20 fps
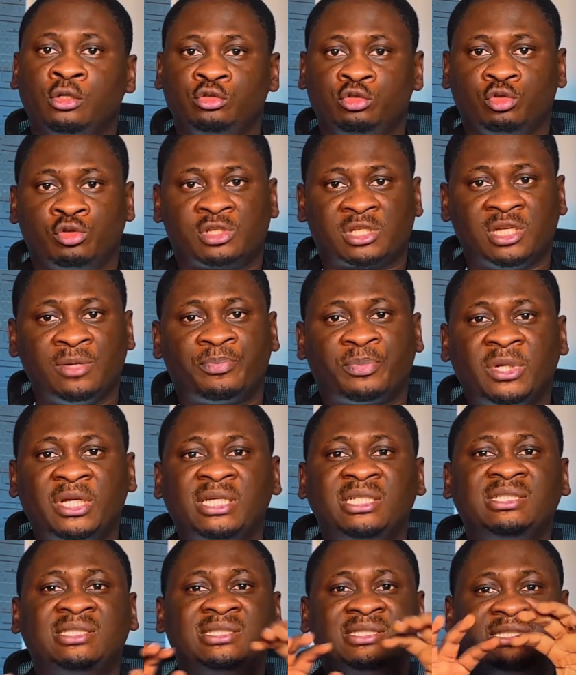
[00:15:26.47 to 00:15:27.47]
you
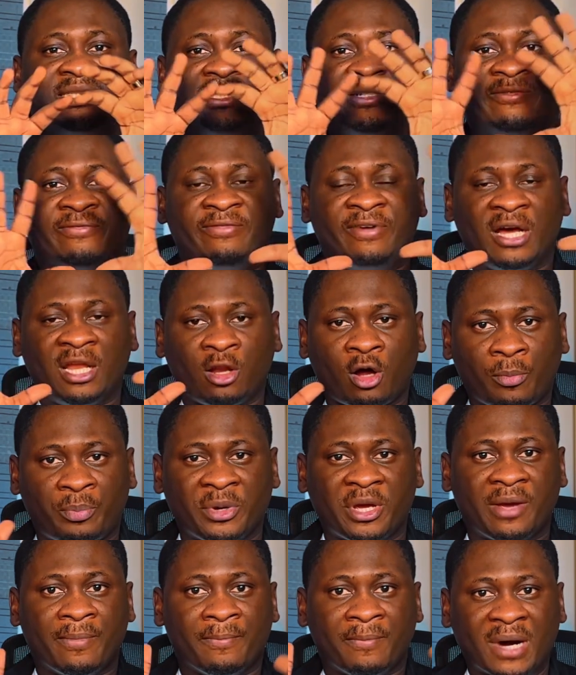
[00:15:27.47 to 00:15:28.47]
simply
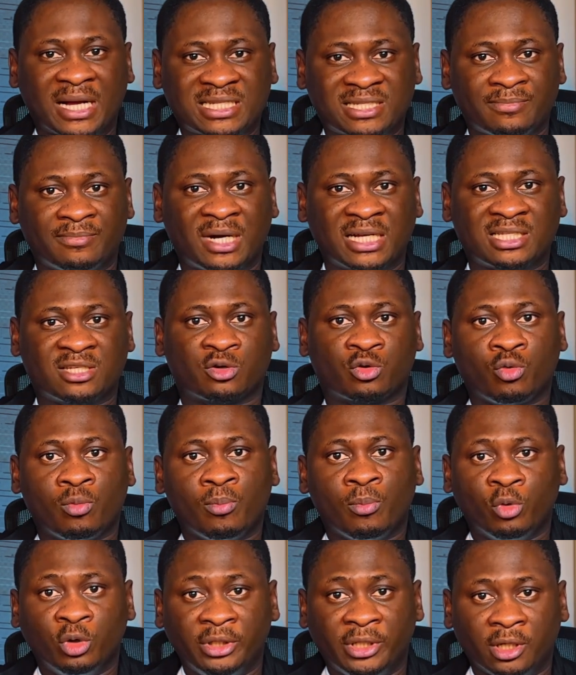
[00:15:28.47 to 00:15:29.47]
develop a mathematical
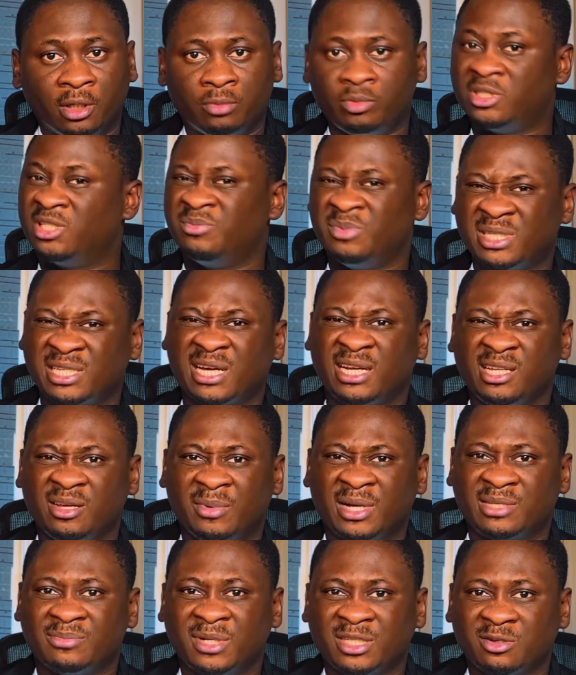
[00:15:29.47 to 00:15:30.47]
model, which is basically a
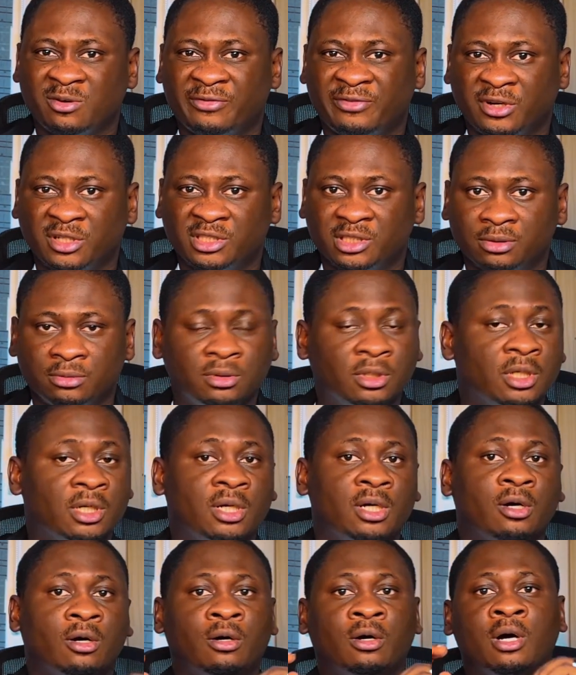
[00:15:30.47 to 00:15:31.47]
mathematical function,
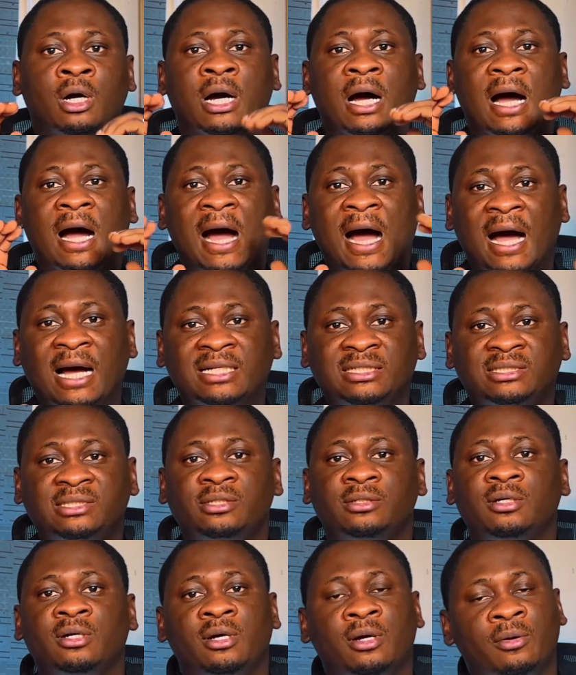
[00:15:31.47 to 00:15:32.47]
and
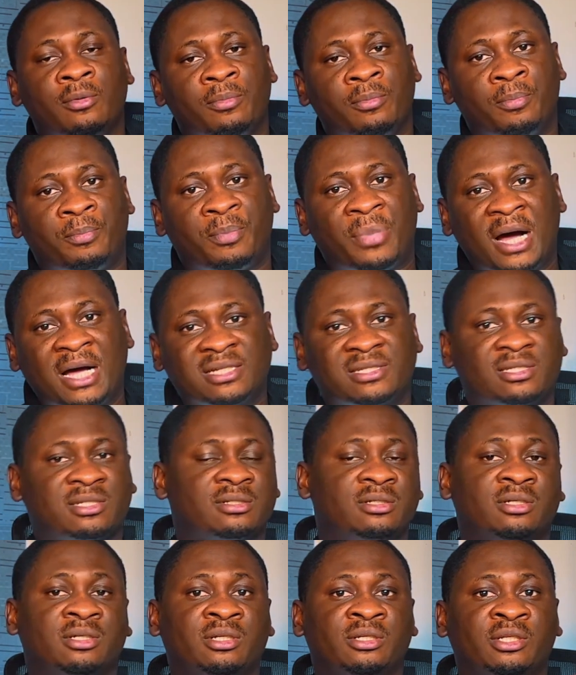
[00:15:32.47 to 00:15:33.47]

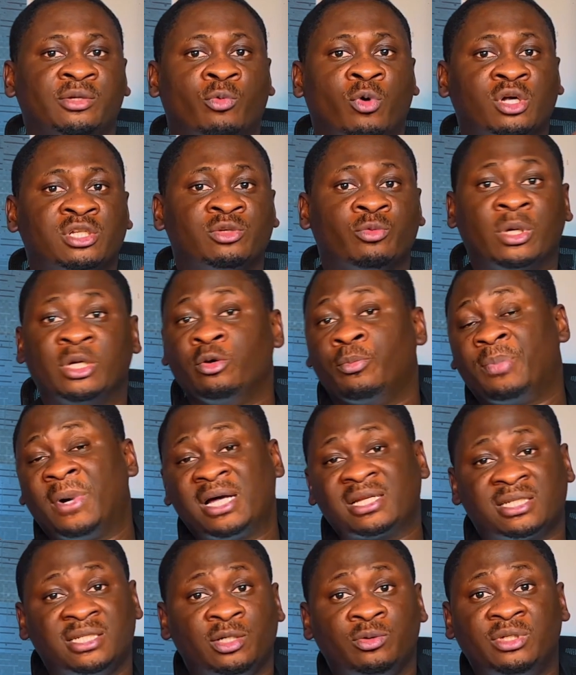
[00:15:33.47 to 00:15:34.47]
when you
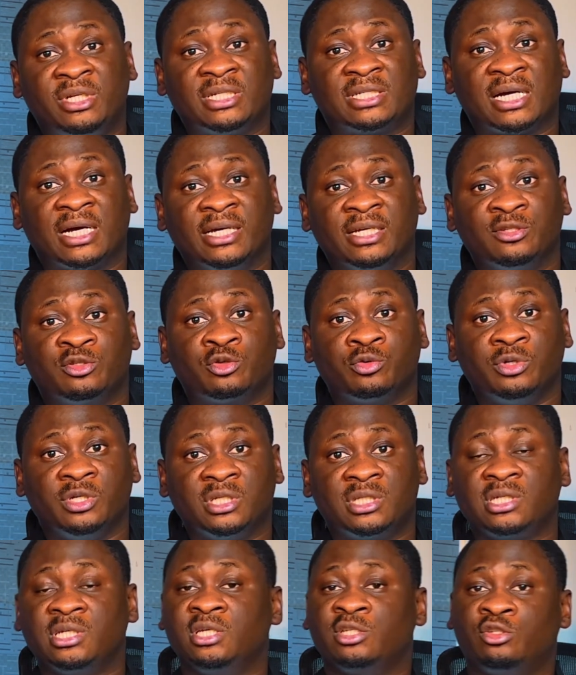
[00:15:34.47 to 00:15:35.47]
pass new data into
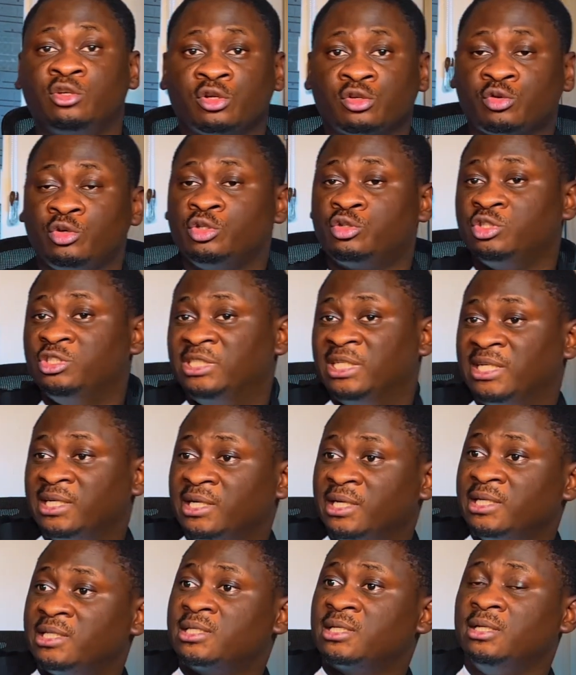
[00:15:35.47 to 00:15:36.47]
it, it's just going to
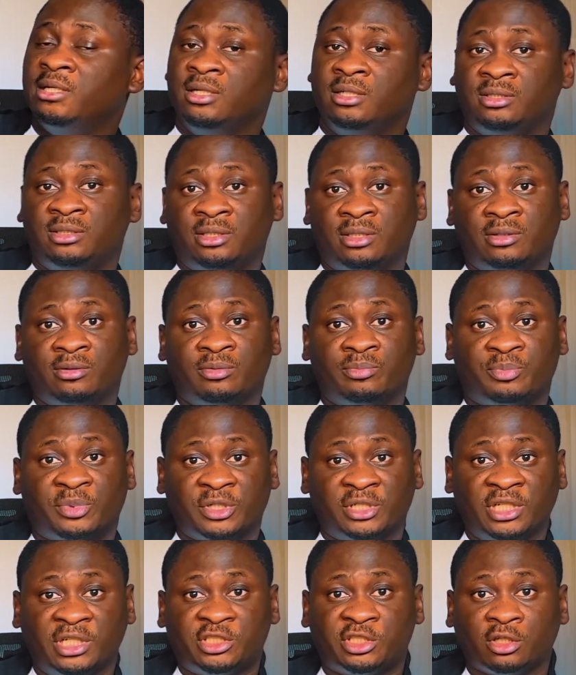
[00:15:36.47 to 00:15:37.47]
generate the
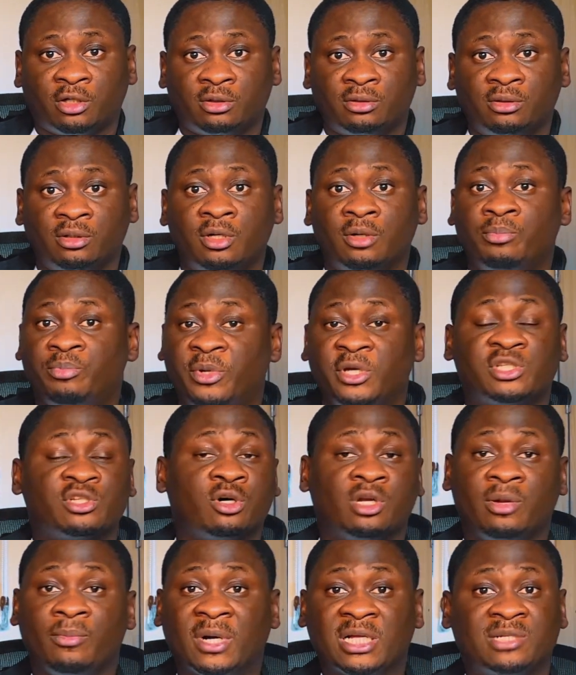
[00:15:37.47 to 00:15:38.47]
prediction based
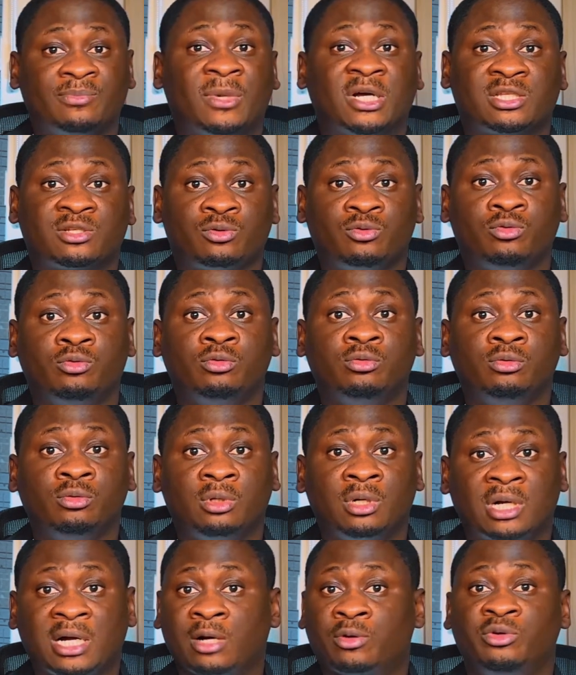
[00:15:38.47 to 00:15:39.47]
on a mathematical
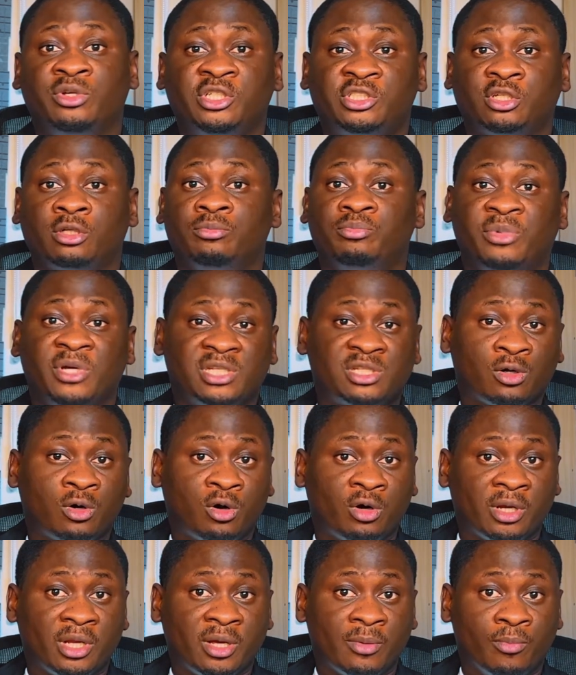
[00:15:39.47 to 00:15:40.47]
calculation based
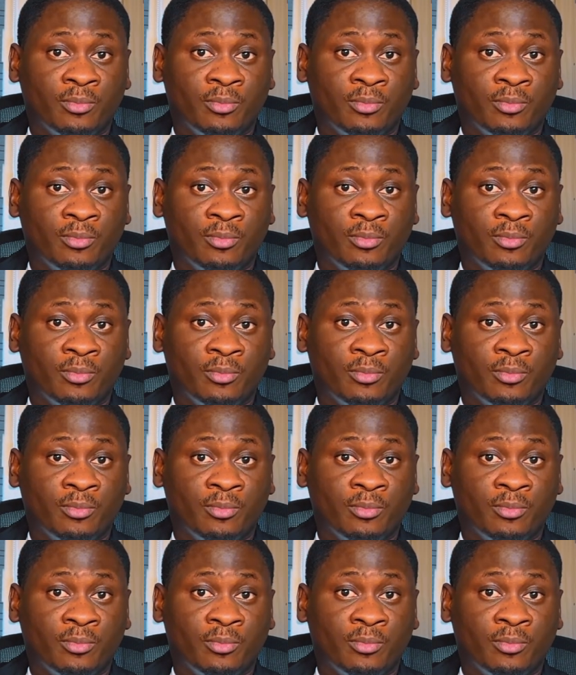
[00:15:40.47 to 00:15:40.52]
on a